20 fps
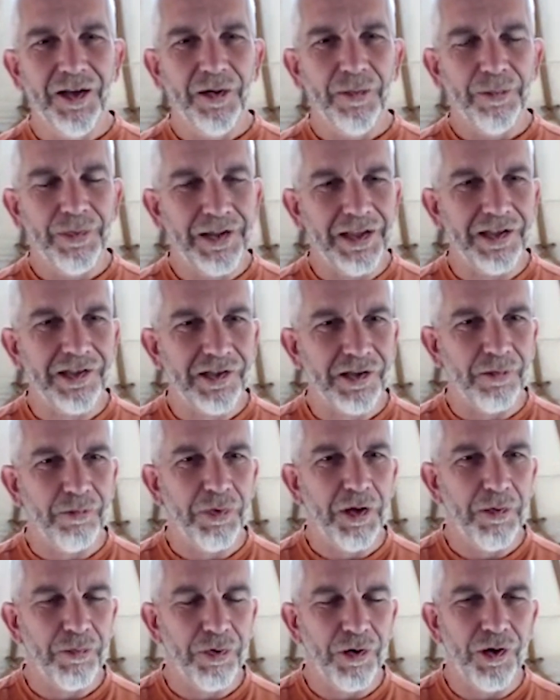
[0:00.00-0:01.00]
But there's some
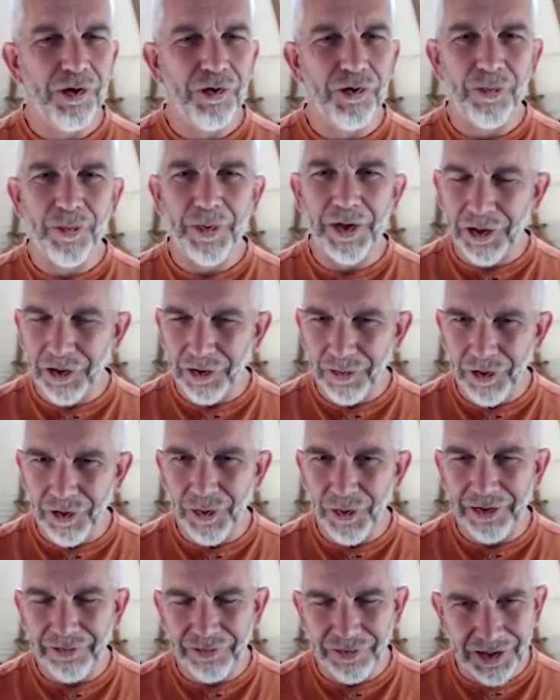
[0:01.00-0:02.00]
people who you meet who
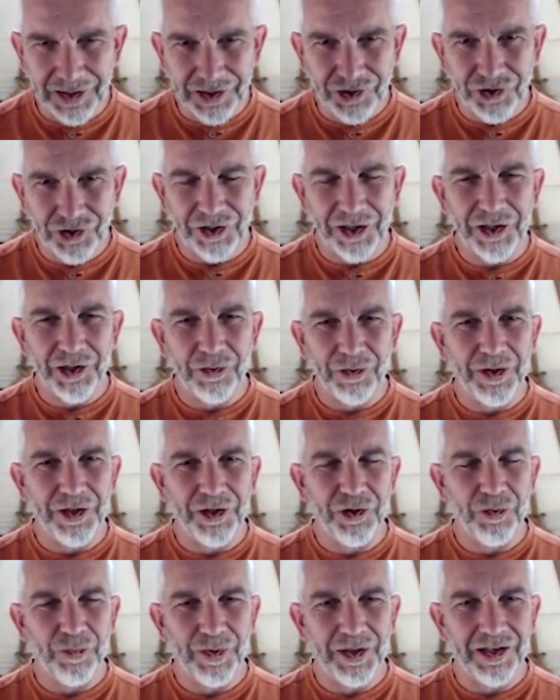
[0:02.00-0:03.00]
have this genuine
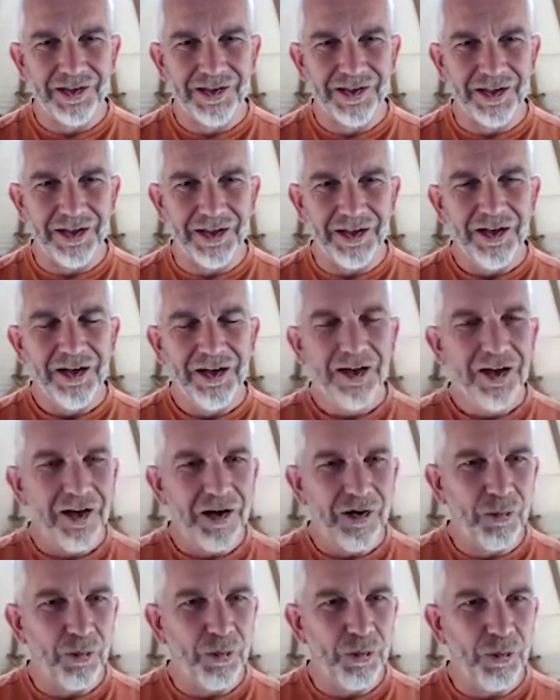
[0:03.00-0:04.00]
humility.
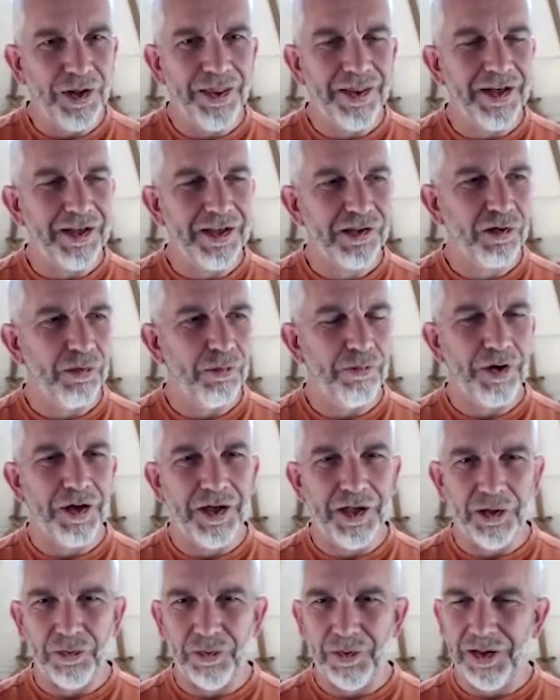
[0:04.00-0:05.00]
And when that's
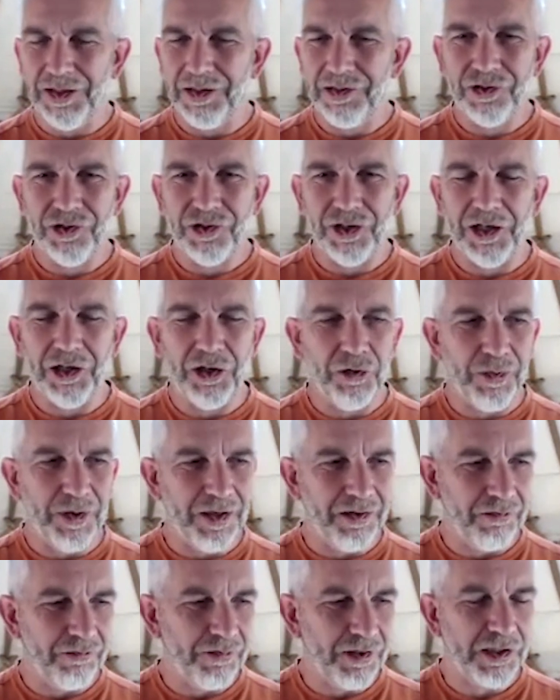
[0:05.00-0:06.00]
combined with this
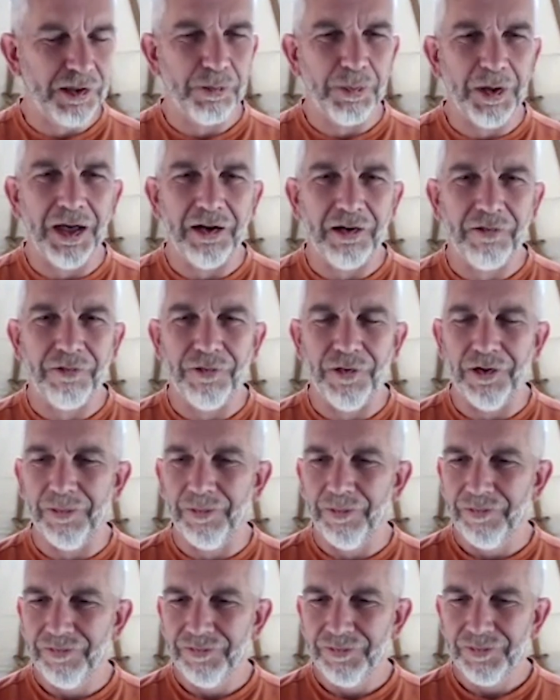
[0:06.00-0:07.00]
genuine respect for
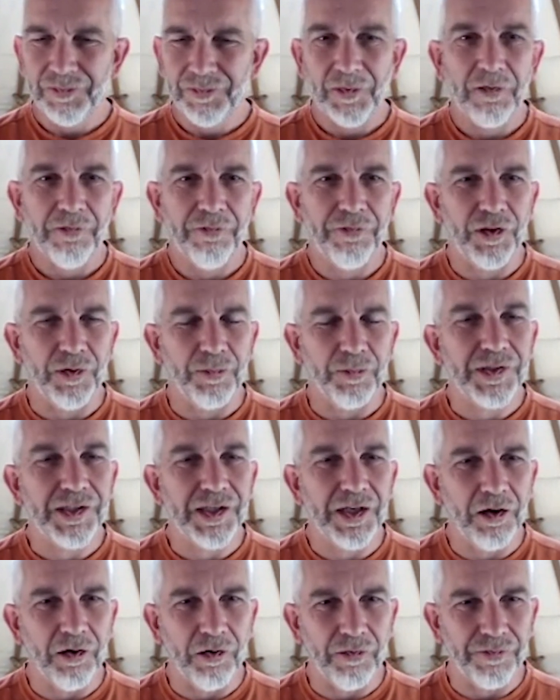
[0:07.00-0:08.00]

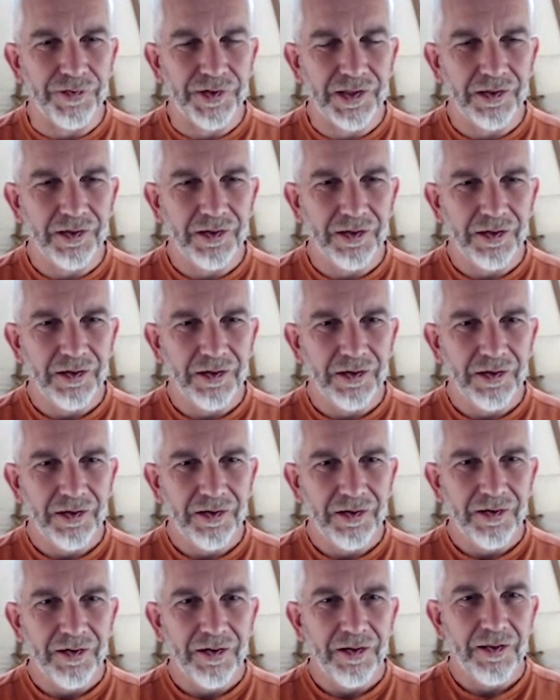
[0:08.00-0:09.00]
themselves,
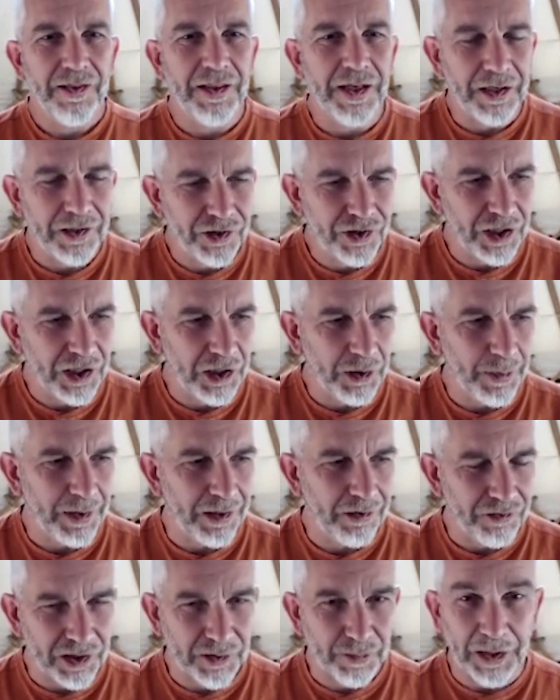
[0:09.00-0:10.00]
that
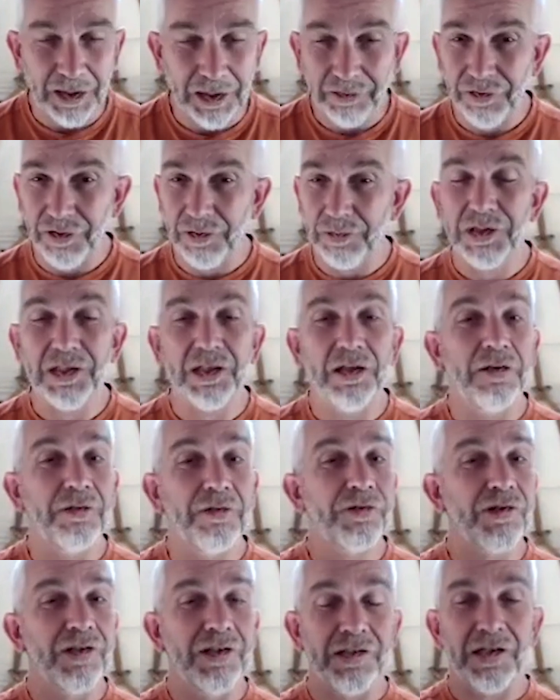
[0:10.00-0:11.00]
genuine respect for themselves
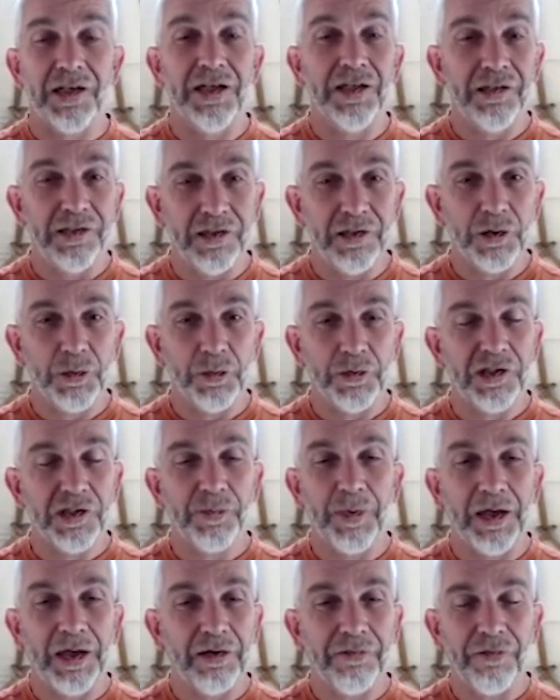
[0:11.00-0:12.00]
translates into
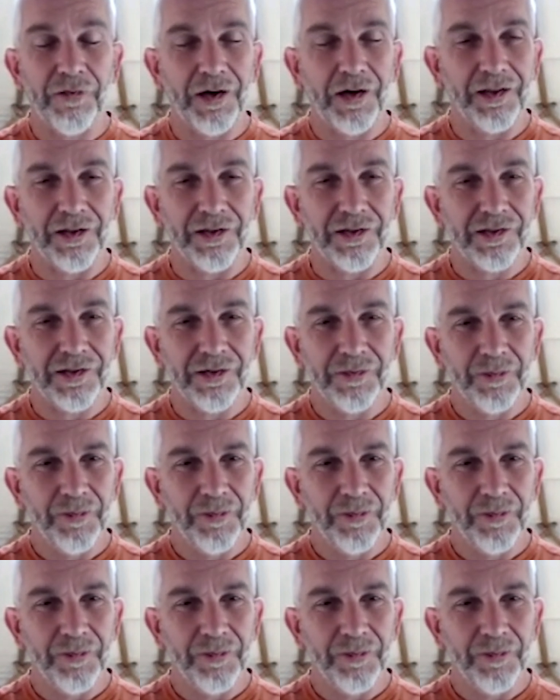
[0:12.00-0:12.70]
respect for others.